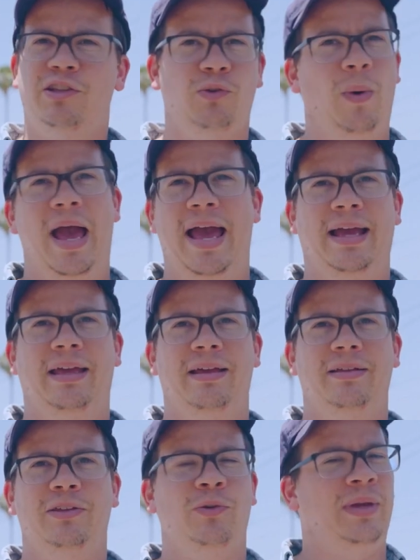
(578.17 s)
swag.
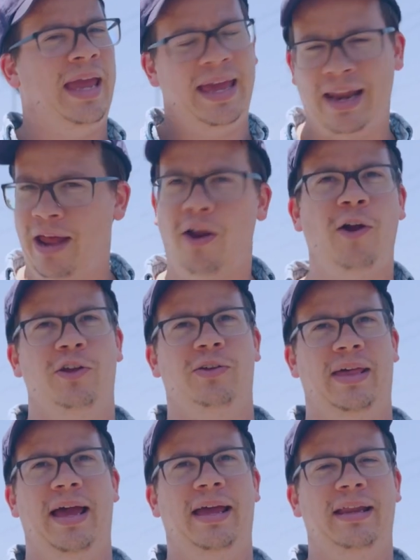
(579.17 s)
You cannot
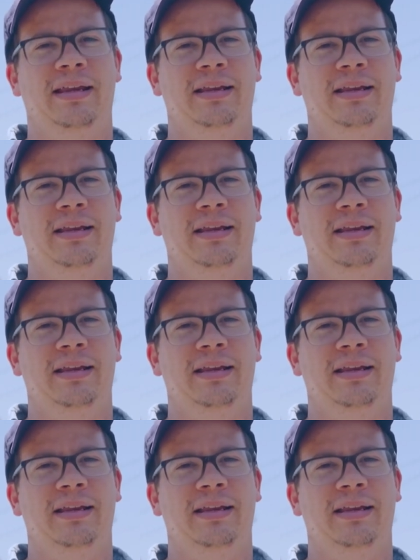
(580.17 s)
argue that.